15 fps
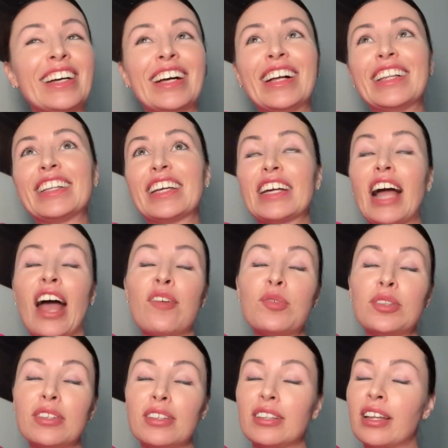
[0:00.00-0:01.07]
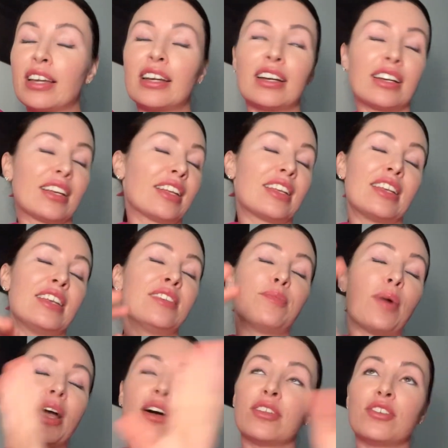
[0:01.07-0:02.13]
Like in
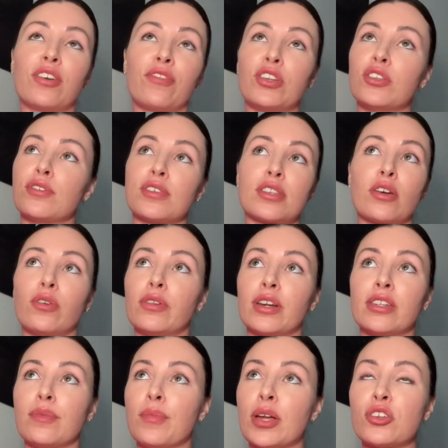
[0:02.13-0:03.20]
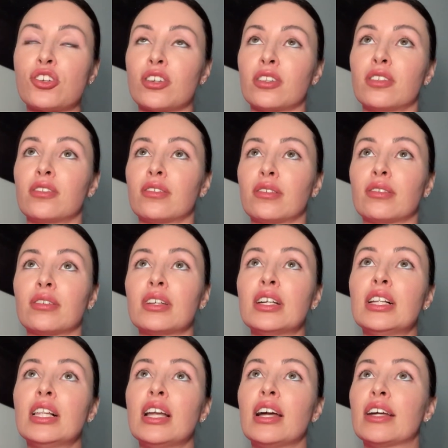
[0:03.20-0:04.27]
my other videos, I already mentioned
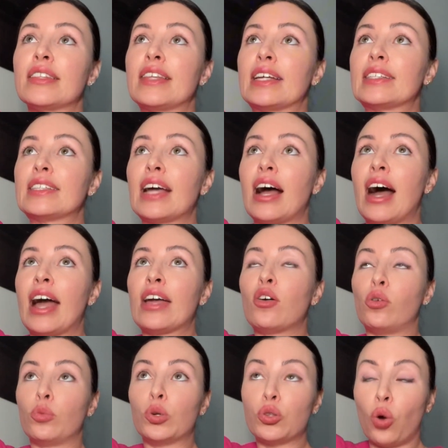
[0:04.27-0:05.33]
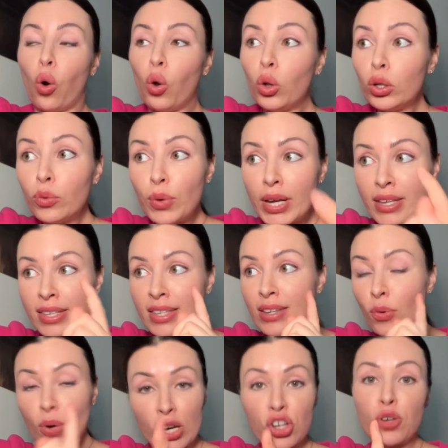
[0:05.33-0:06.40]
that I would always
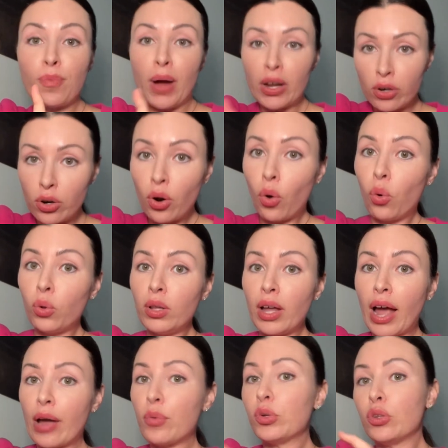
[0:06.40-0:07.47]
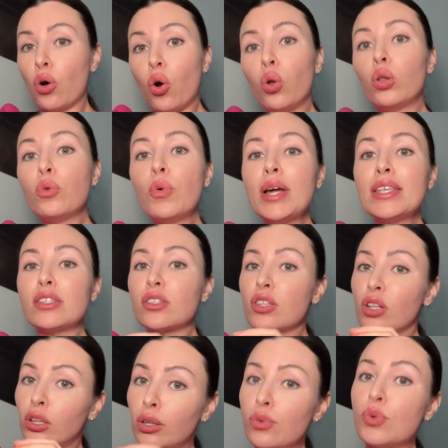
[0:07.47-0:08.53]
reach my goal, I would always
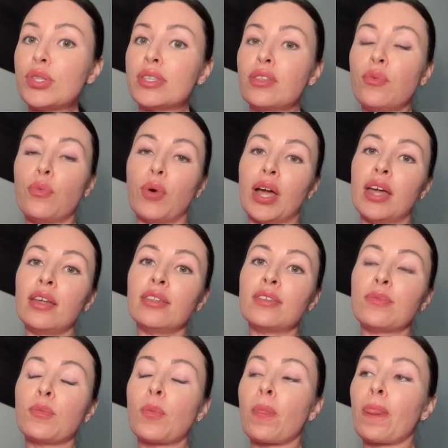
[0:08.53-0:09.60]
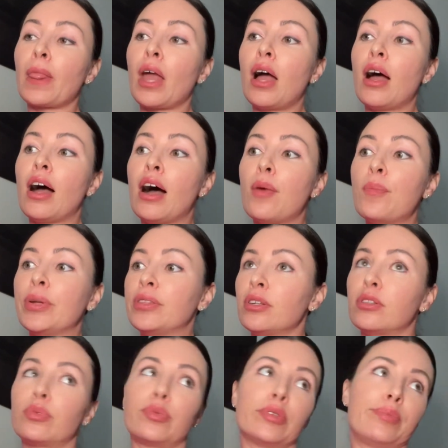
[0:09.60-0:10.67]
lose the weight, but
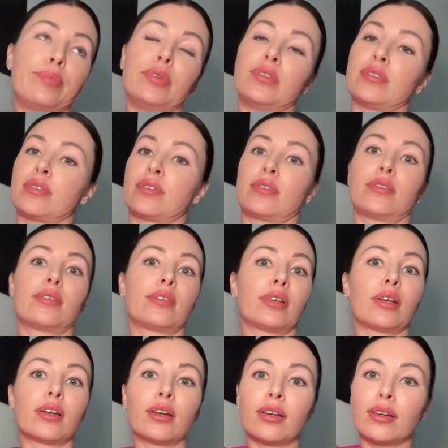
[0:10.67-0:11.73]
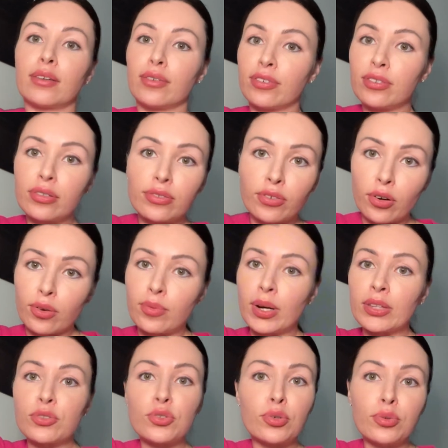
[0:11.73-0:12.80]
it would be just for
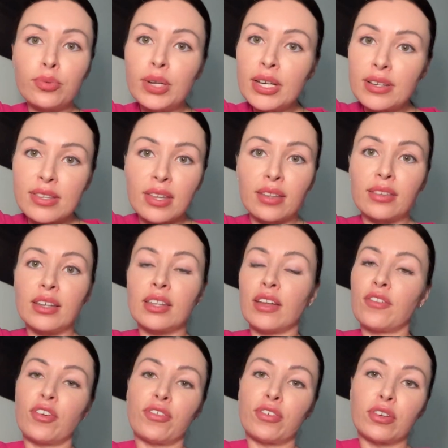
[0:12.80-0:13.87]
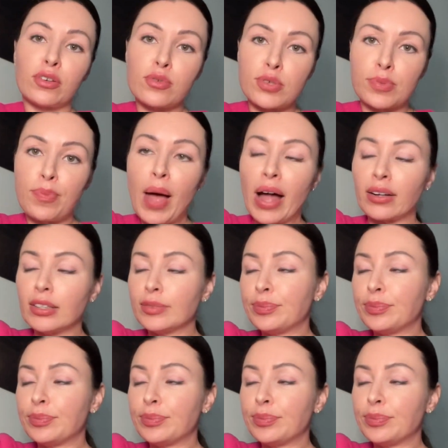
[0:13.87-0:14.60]
1-2 weeks, and then everything goes back.